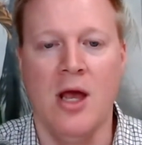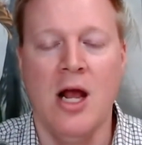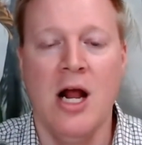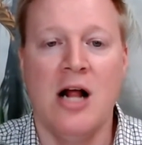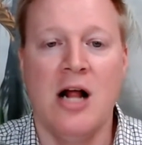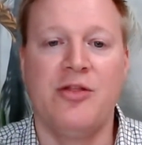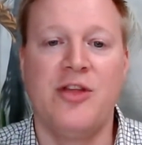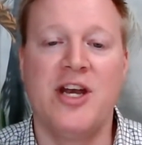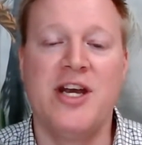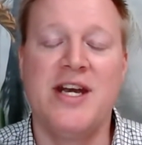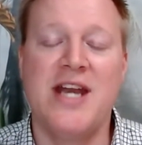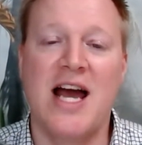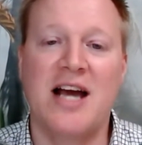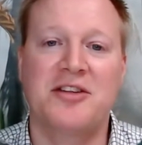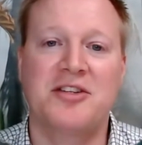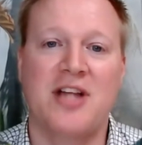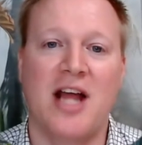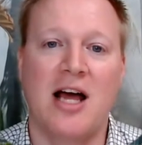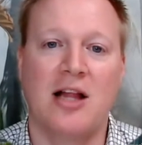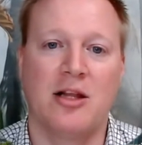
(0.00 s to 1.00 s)
The
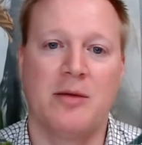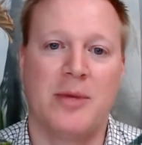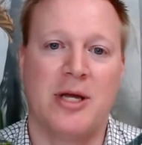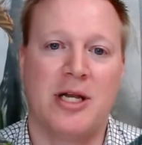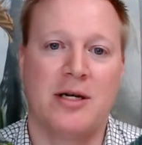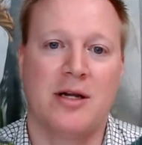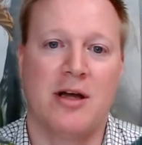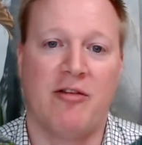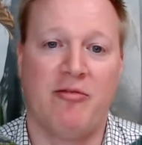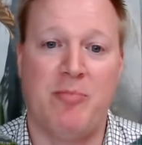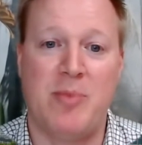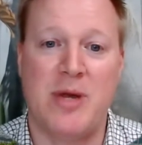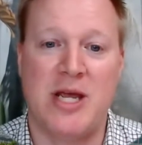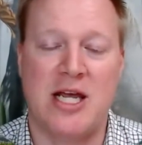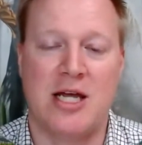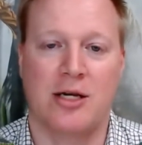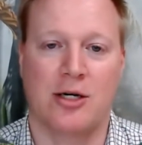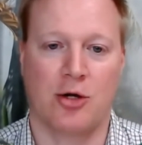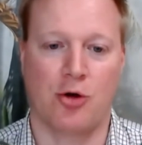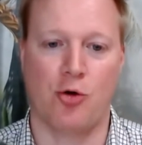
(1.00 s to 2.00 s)
next element of being
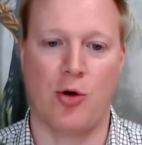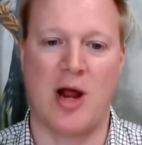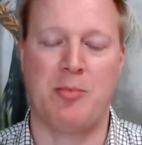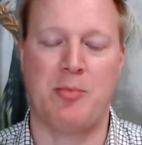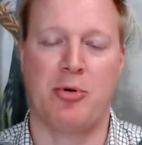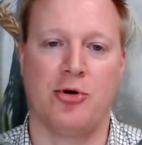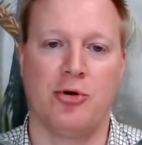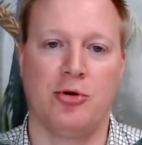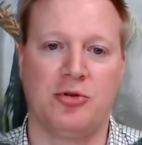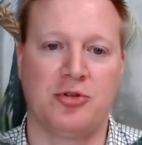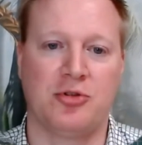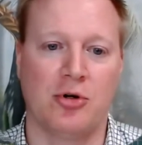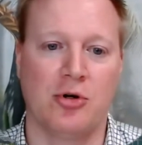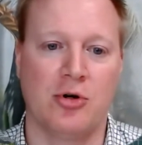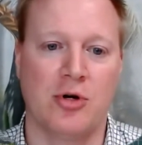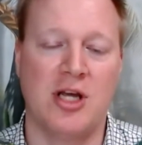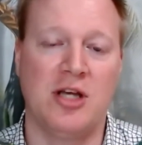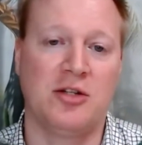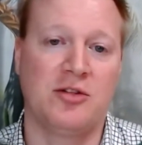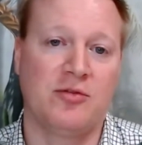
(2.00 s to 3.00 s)
a great producer
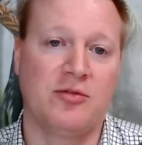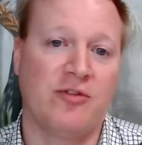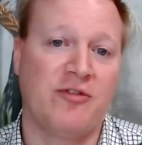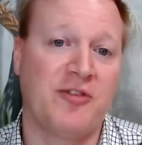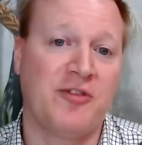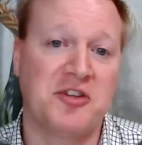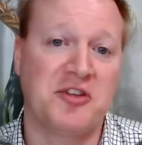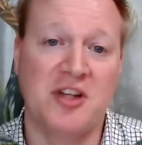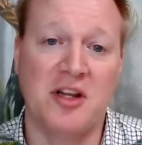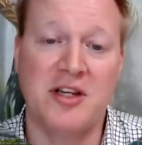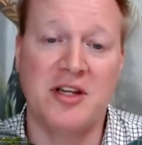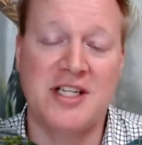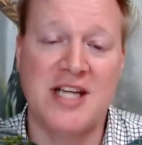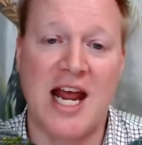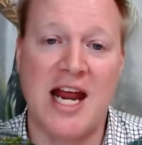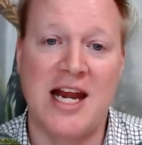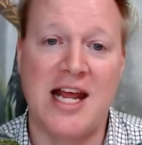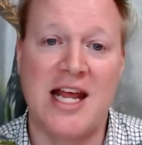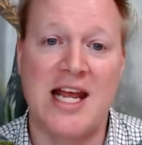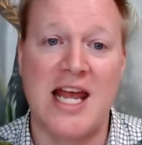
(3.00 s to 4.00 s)
is
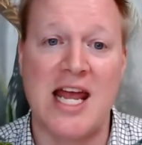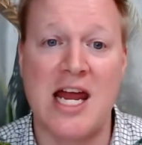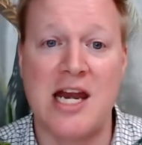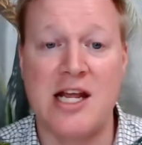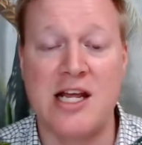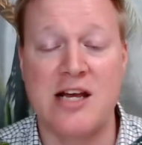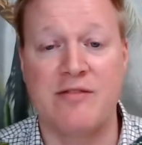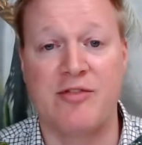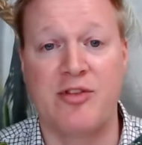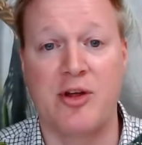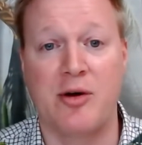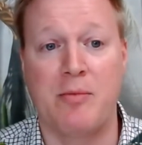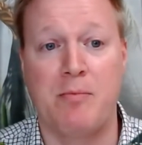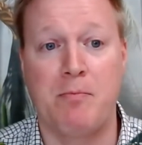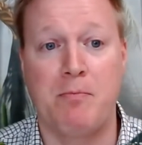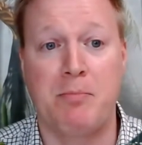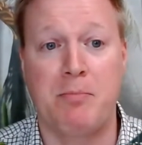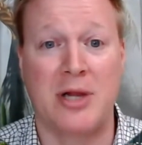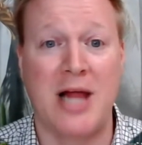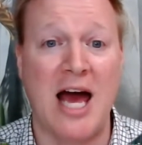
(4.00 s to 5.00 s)
facilitating any of the
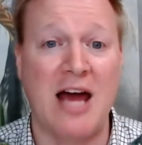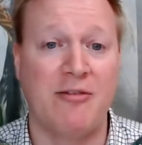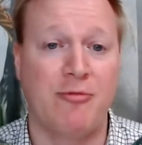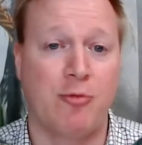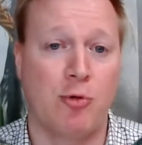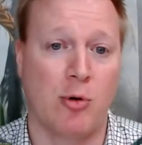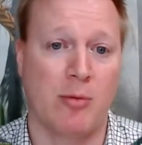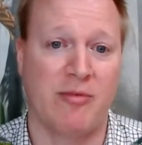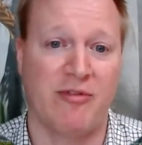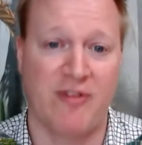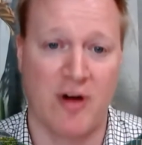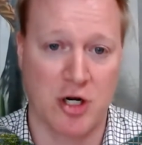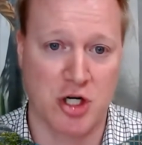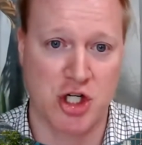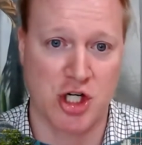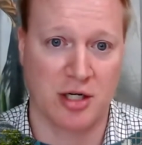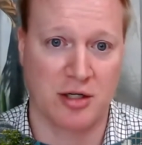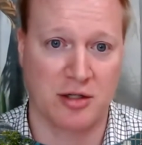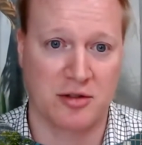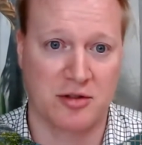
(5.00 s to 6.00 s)
platform
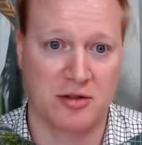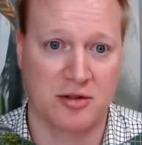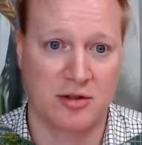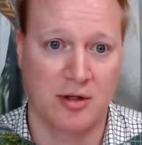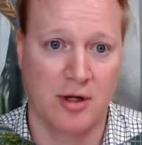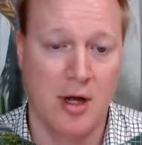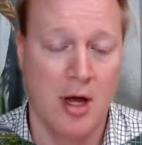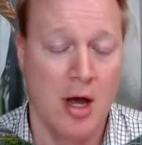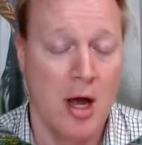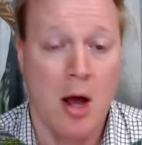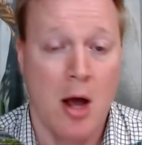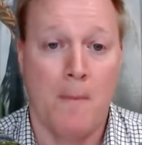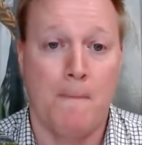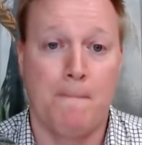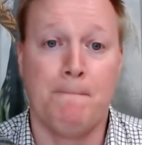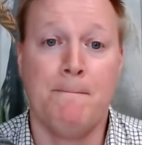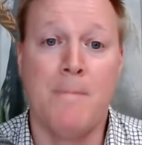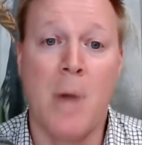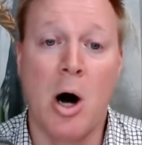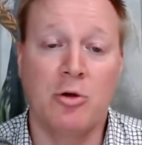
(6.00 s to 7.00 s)
functions.
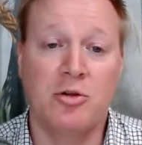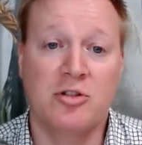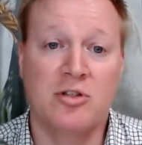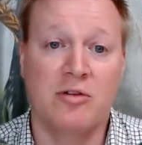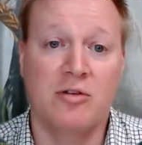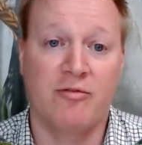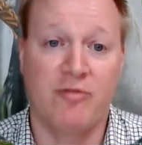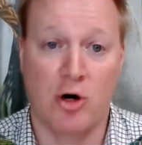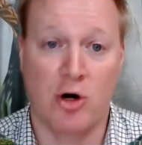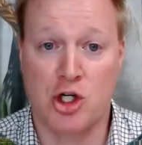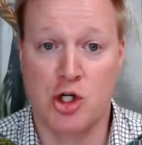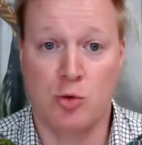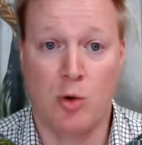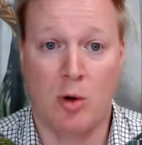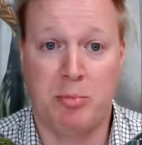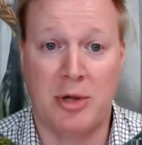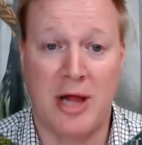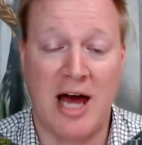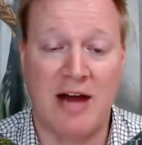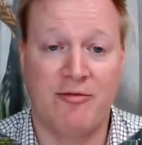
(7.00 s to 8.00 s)
Most virtual
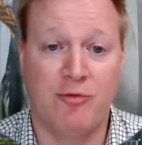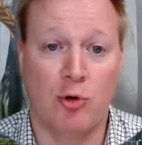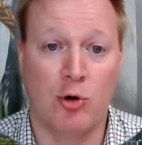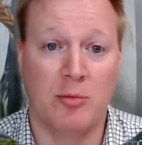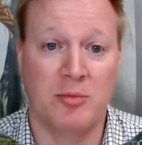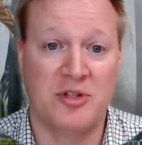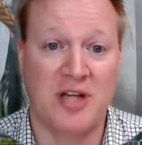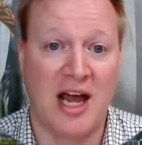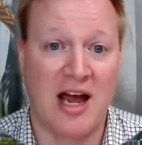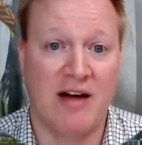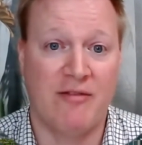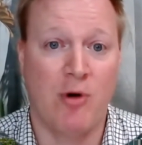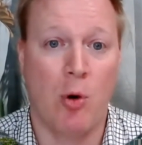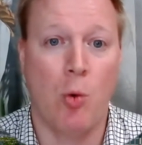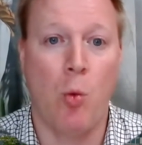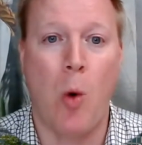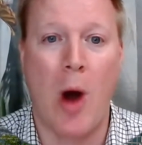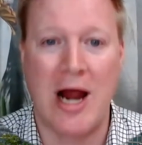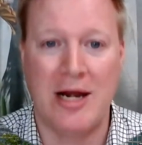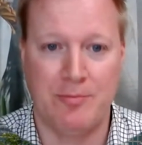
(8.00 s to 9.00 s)
platforms have a
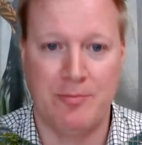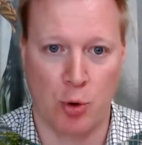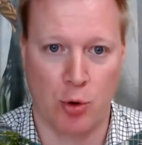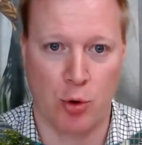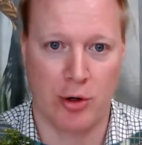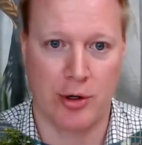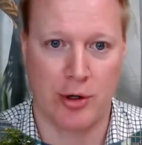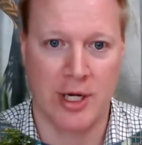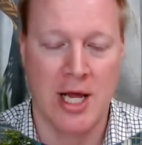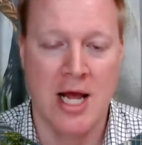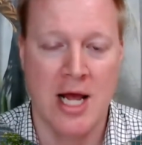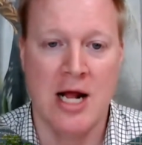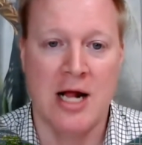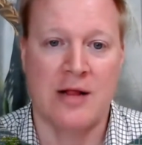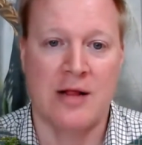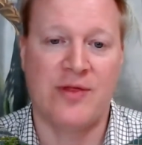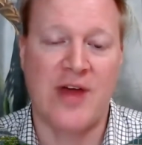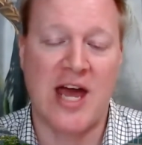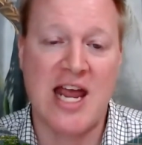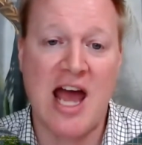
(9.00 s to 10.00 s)
whiteboard.
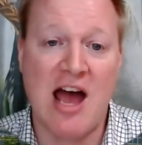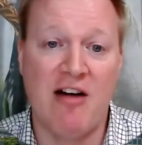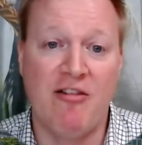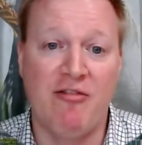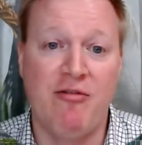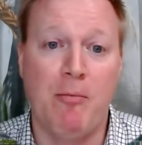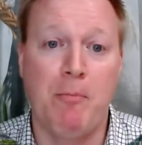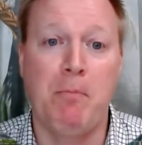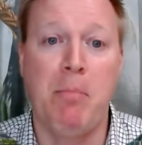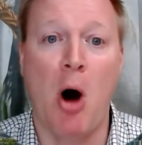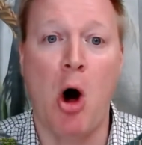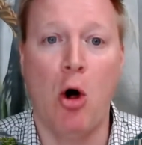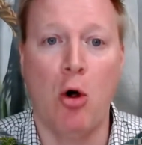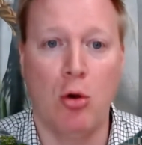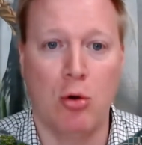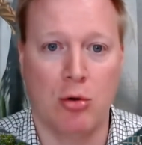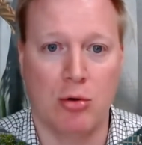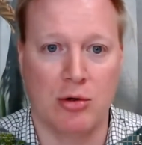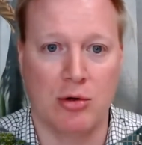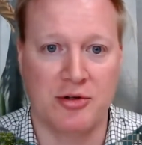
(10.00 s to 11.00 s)
They have
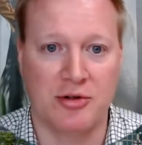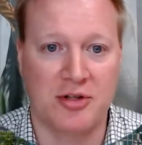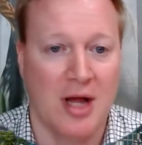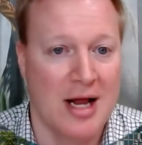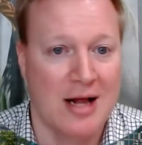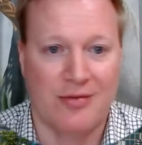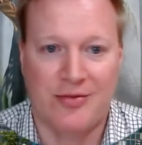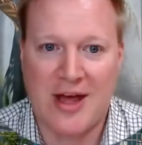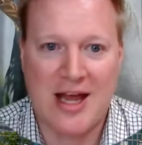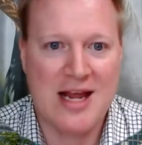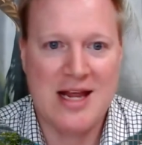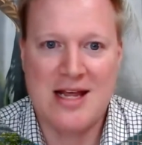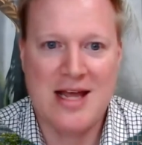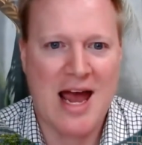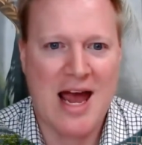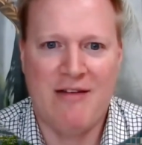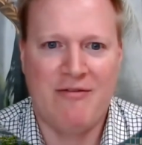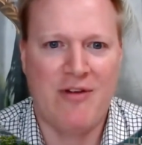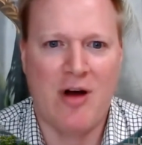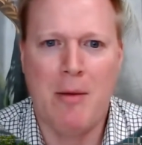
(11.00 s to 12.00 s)
polls. They
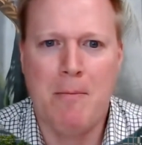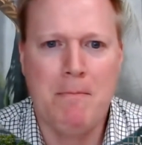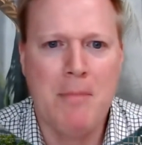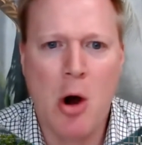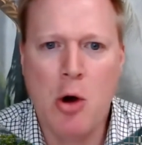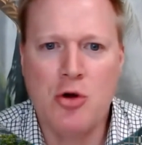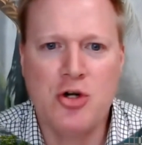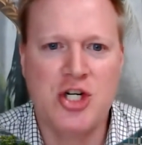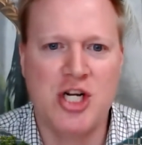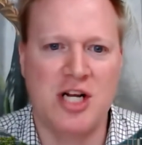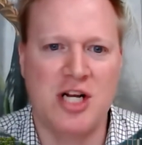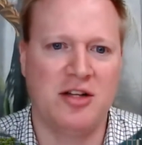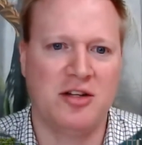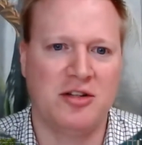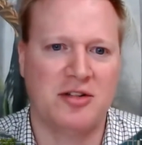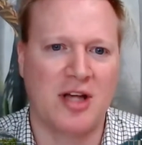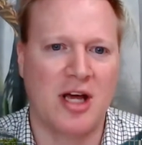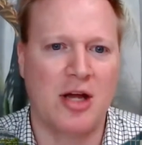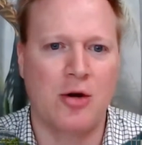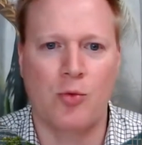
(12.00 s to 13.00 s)
have emojis
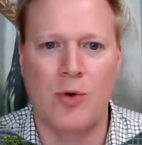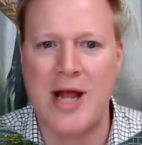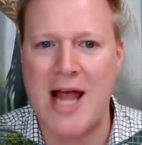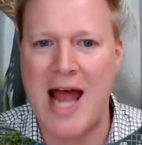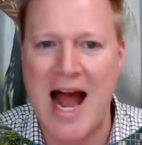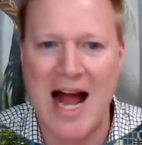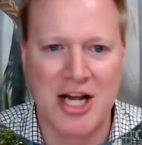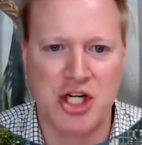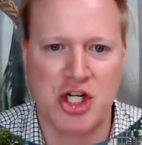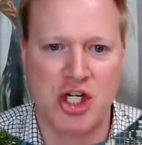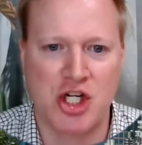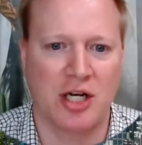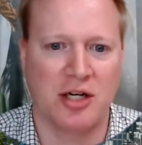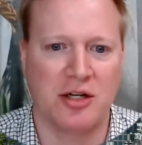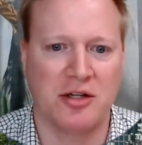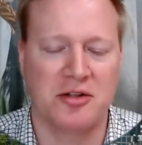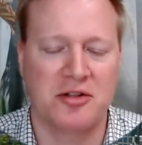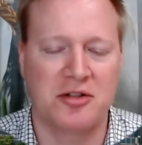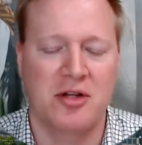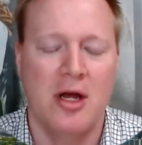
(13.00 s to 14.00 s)
and
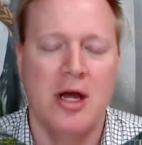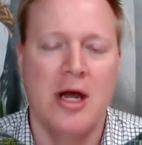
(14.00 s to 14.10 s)
reactions.